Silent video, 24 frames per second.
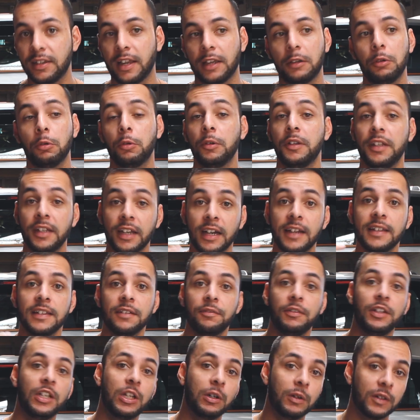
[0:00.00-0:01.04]
Like you could hear in the
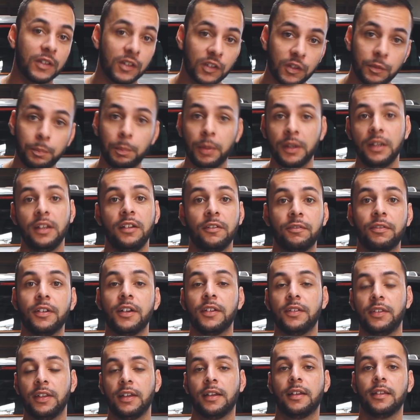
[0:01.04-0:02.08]
video, it's spinning
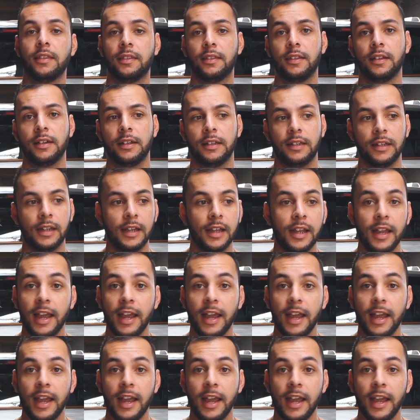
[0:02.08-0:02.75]
first, second, third.